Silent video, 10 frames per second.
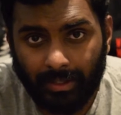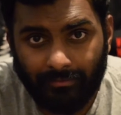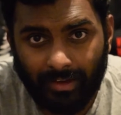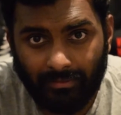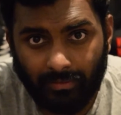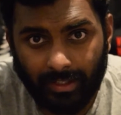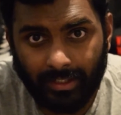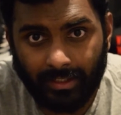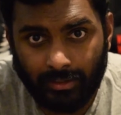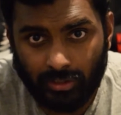to play Van
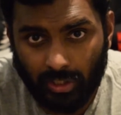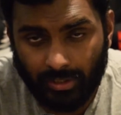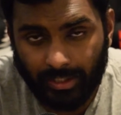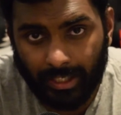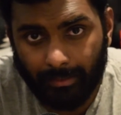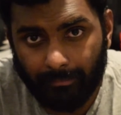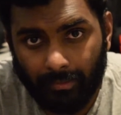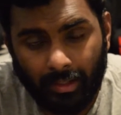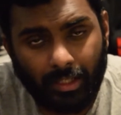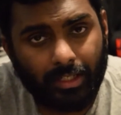Vliet to start the game.
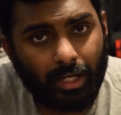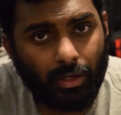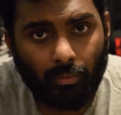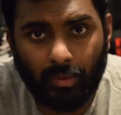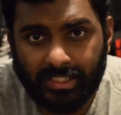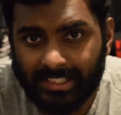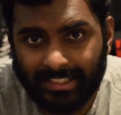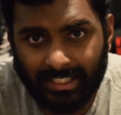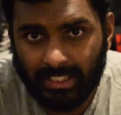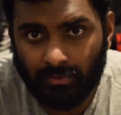Now, it wasn't
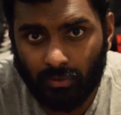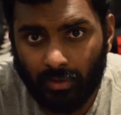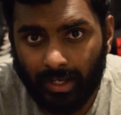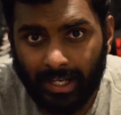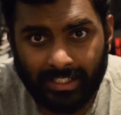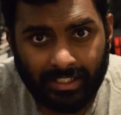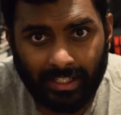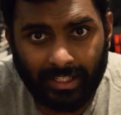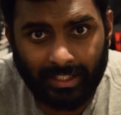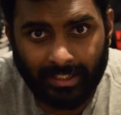successful
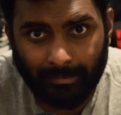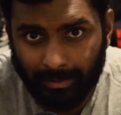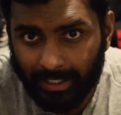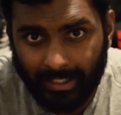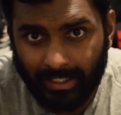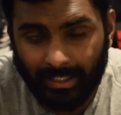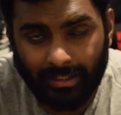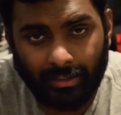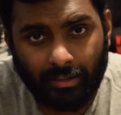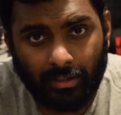at the beginning.